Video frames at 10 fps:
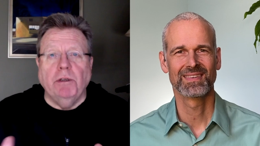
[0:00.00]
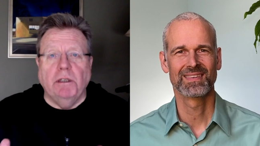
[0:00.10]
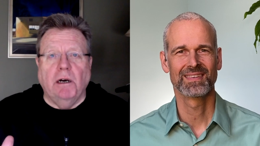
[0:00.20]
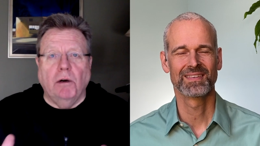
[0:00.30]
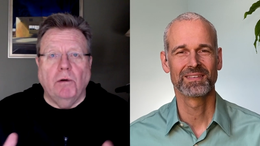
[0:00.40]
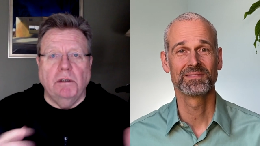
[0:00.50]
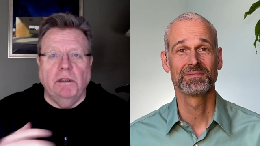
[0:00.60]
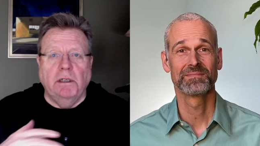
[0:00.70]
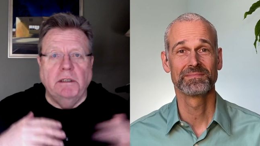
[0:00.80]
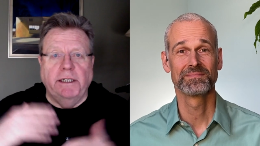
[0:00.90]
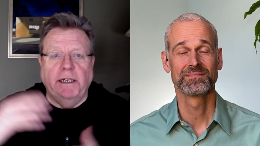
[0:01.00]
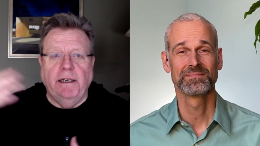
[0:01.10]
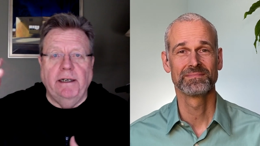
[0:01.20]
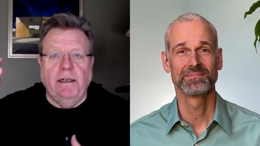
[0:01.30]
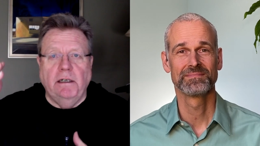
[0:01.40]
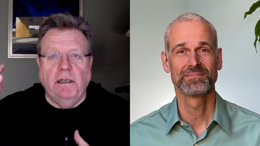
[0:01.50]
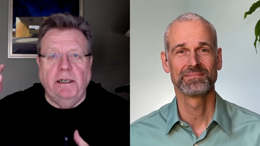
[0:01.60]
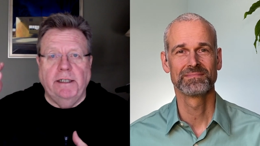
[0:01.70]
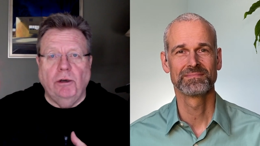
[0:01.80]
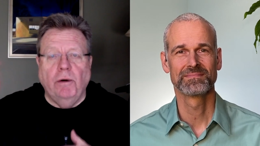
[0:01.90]
Speaker 1: know, the, the
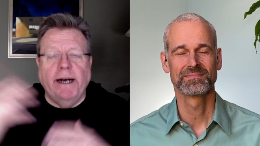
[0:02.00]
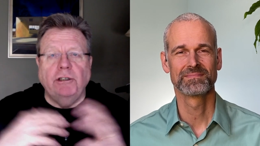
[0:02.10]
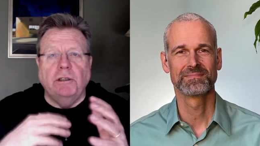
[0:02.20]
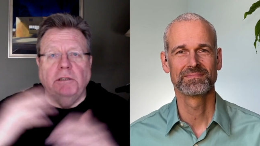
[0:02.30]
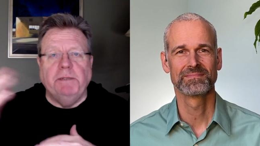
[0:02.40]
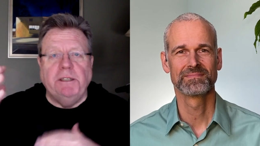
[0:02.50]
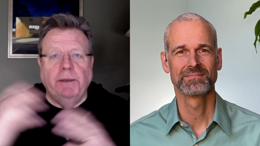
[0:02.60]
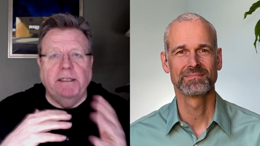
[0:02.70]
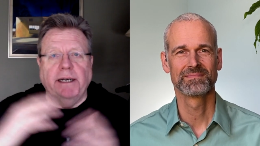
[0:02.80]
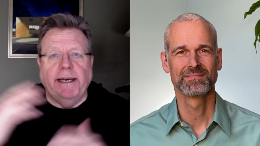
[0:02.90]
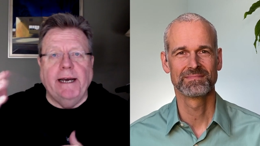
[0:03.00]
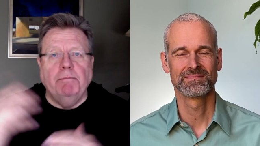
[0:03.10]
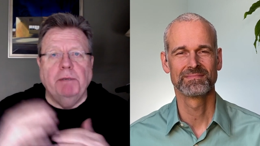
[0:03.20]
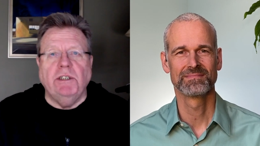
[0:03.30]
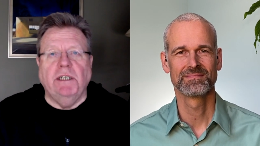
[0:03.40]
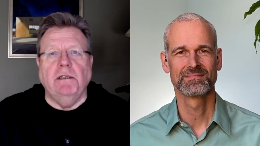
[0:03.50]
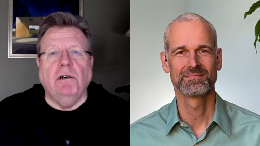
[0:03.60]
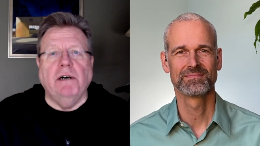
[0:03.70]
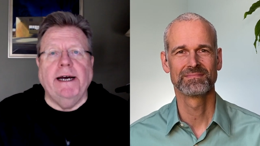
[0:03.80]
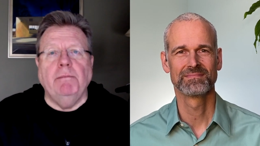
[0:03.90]
interactions between the campus and the
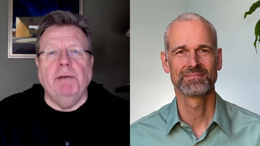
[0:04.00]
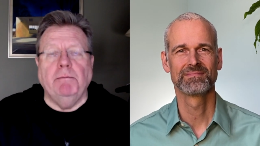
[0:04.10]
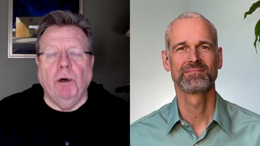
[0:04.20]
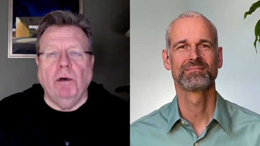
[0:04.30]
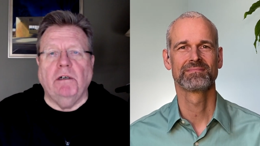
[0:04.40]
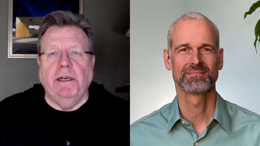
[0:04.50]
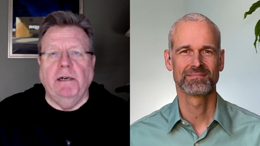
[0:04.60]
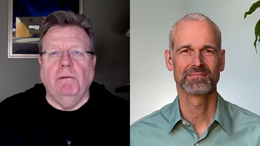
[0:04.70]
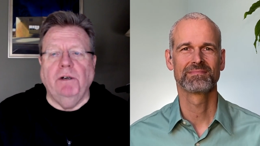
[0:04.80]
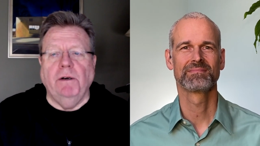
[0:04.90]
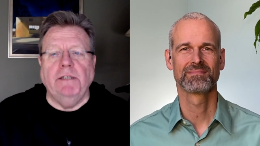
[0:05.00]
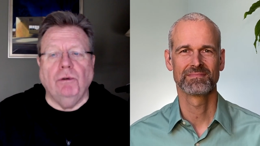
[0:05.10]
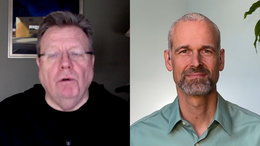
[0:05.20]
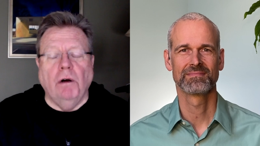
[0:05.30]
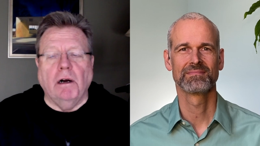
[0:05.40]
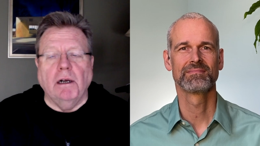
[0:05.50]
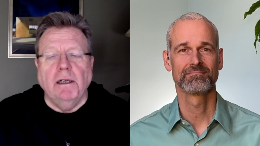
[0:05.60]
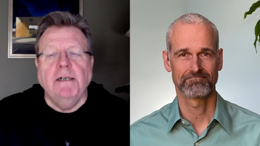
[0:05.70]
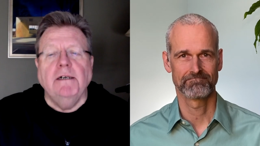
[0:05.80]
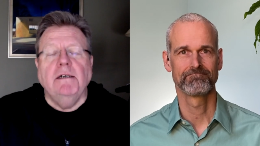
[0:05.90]
lab at Berkeley are very strong.
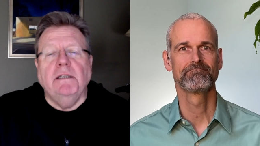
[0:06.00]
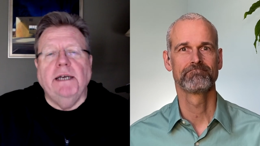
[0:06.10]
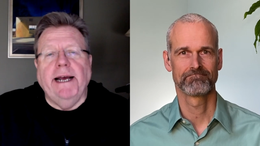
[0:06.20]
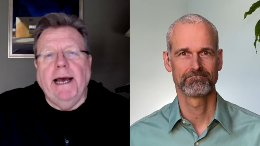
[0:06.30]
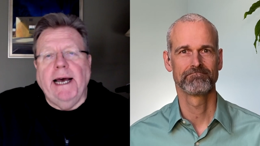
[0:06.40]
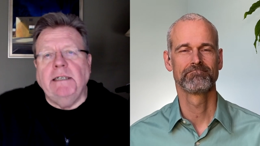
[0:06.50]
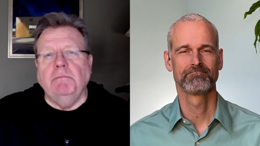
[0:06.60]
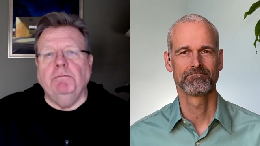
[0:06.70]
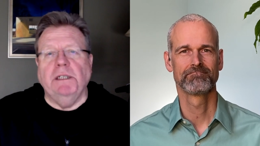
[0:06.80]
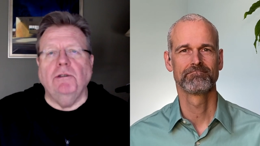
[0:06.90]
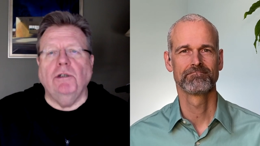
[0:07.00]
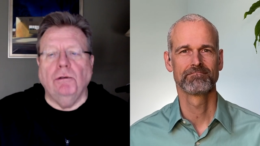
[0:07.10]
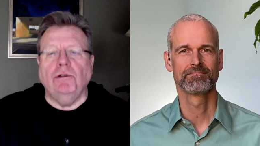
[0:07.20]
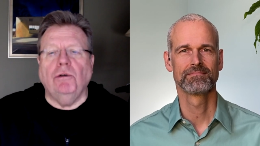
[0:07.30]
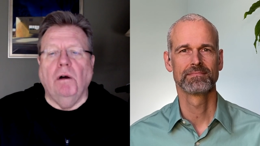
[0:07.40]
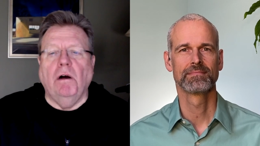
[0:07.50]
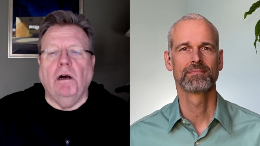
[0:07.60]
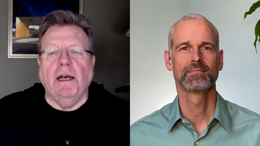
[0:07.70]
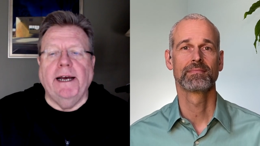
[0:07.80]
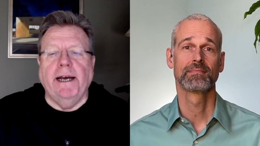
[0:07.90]
They hadn't been so strong
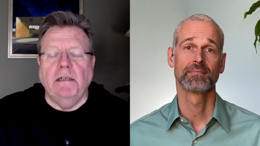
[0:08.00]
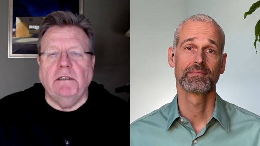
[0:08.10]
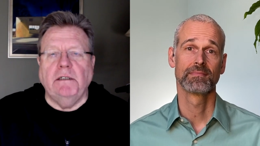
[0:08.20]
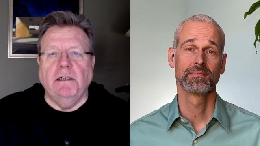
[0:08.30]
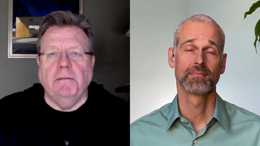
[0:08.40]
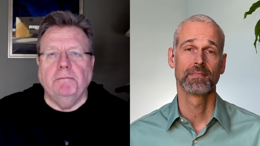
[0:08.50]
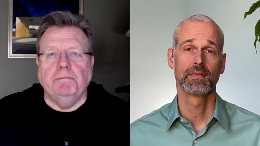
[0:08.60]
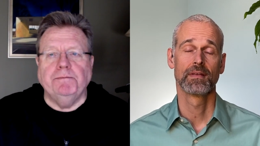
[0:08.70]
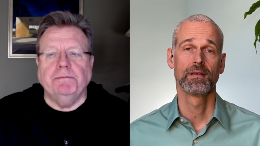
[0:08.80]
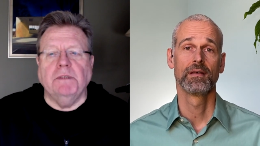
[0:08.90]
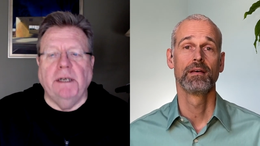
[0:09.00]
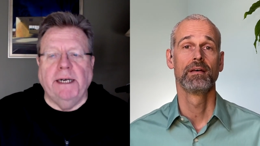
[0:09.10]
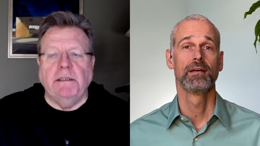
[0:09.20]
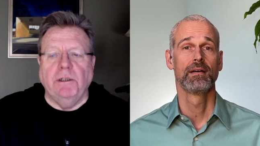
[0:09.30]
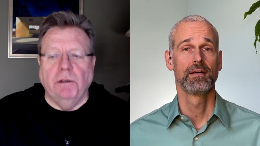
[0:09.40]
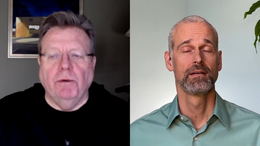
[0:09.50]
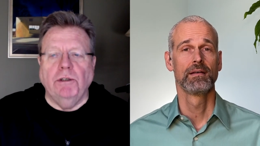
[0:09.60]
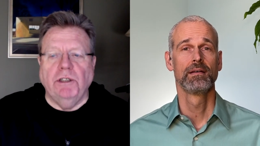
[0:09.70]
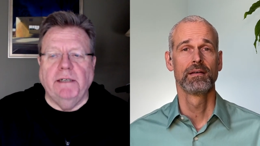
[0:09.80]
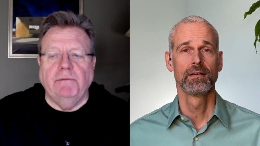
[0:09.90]
at, uh, at the
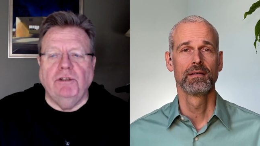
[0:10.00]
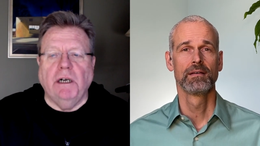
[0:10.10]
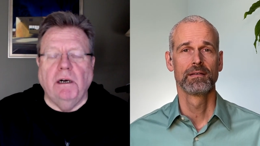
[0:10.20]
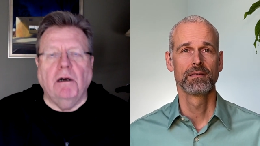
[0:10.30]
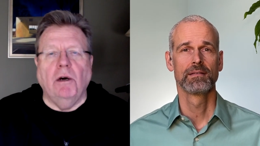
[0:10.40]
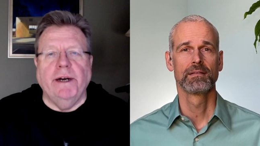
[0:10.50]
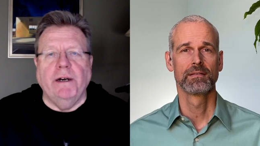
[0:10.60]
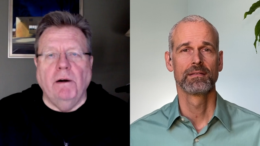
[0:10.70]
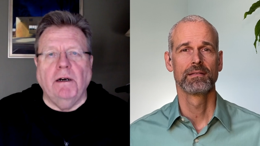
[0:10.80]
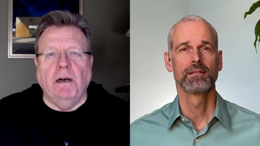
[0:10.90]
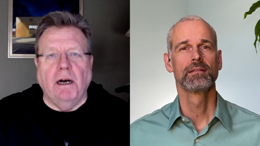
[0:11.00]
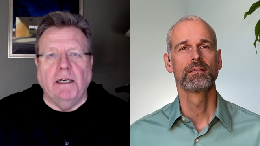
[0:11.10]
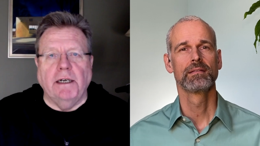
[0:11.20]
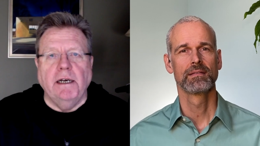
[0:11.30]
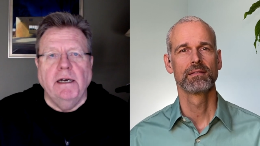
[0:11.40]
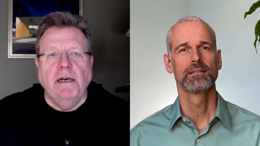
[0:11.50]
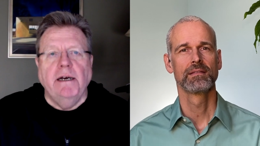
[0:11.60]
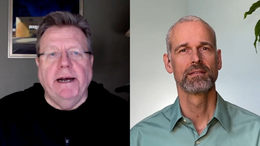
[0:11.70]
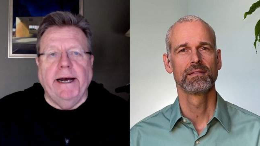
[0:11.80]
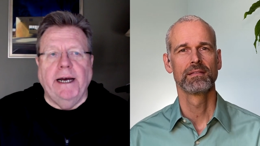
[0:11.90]
University of Chicago and Argonne,
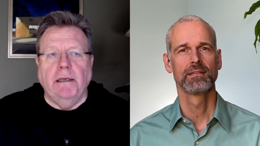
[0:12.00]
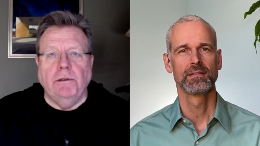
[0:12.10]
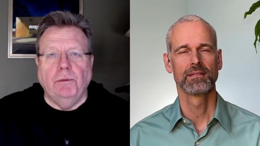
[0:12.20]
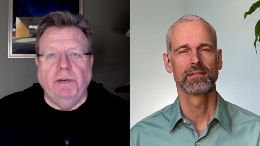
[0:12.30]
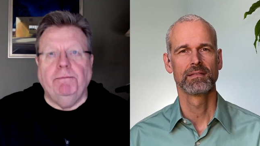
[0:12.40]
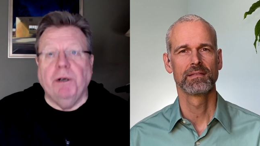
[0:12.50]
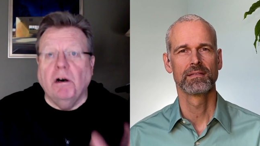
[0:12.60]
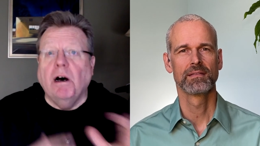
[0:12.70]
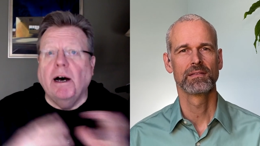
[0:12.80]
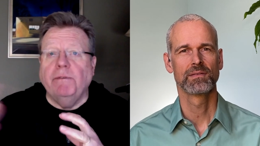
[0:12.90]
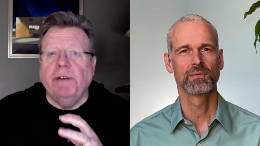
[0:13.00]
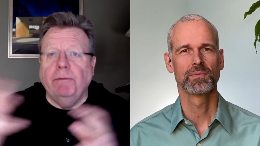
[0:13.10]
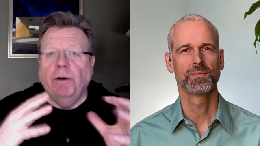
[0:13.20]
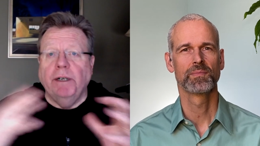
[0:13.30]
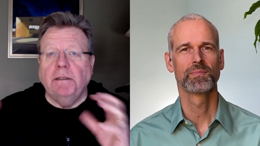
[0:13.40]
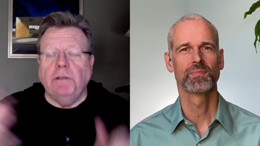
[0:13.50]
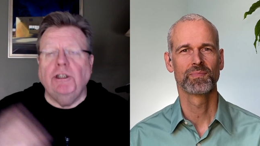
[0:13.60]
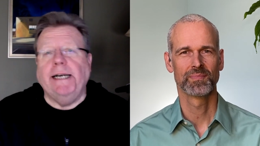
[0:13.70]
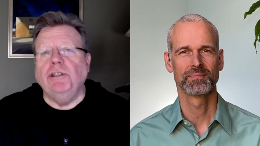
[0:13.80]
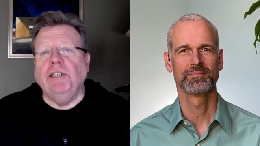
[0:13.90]
and we've put a lot of effort into
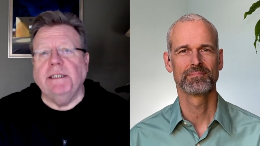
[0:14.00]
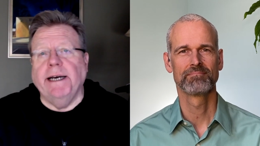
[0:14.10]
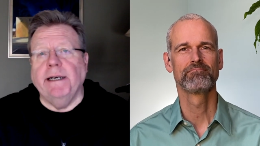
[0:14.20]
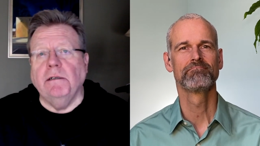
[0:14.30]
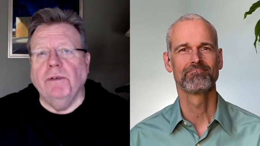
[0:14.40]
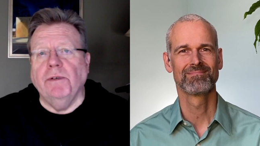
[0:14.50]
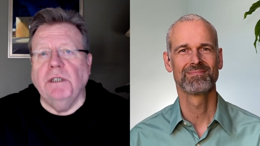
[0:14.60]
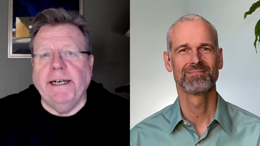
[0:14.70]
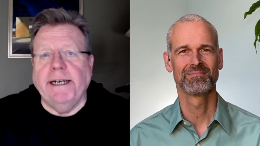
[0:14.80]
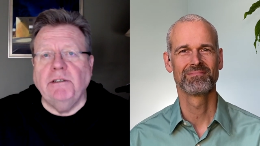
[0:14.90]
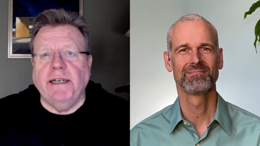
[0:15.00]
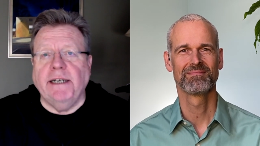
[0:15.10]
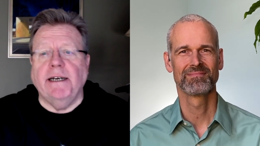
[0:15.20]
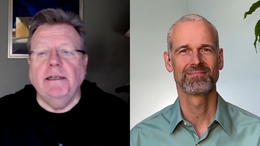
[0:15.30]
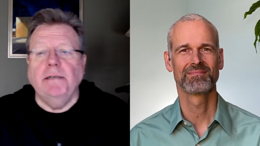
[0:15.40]
changing that over the last decade.